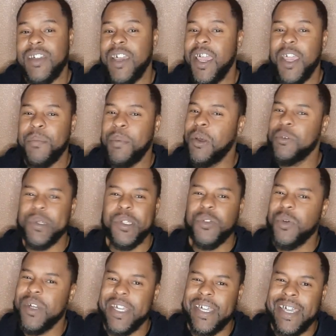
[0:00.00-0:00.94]
You ain't supposed to be
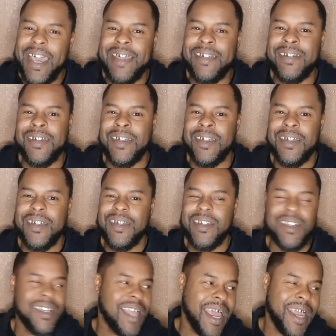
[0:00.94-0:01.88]
doing the catching
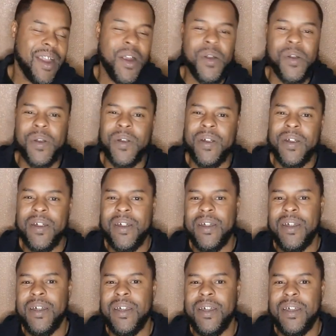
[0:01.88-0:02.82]
like her,
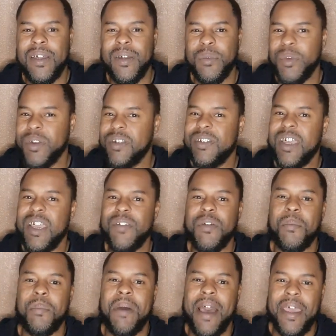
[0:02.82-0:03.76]

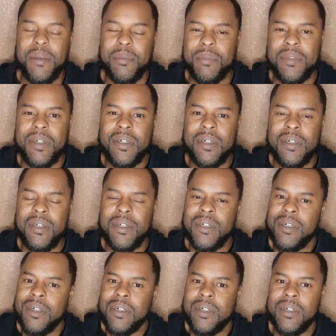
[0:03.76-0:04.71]
receiving pipe.
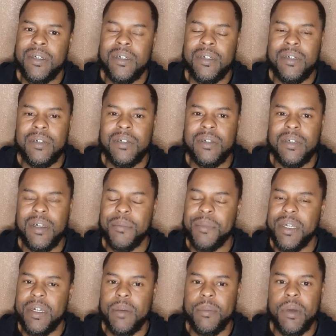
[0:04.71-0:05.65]
I
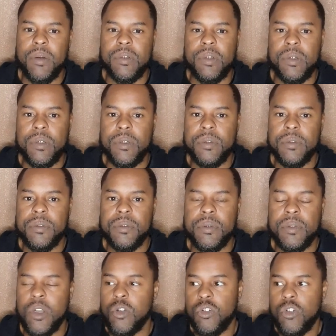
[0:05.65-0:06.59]
mean, come on, dude.
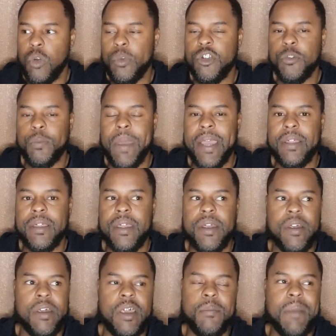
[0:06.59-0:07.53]
There's no respect
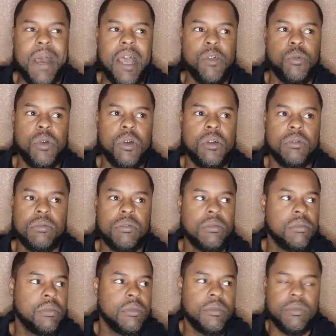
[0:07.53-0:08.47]
there. He might as well
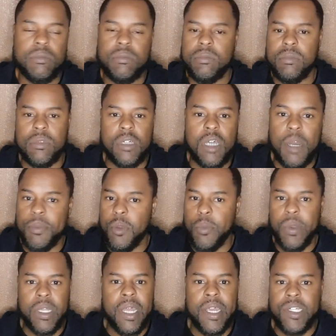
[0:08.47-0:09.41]
dump
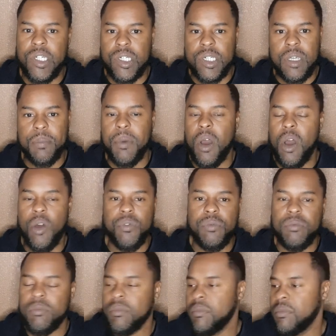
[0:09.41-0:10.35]
the relationship
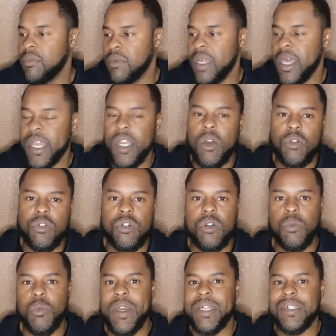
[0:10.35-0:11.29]
off, let it go to
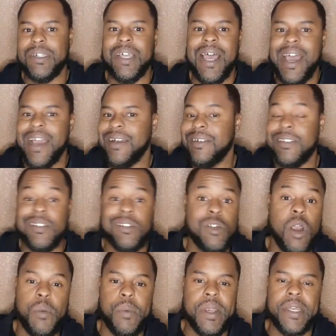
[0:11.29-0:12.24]
the wayside because it's
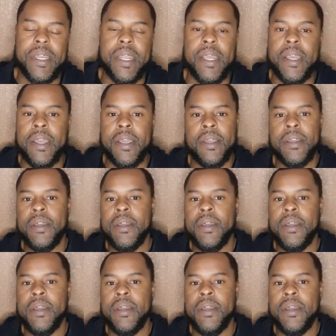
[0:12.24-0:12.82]
already dead.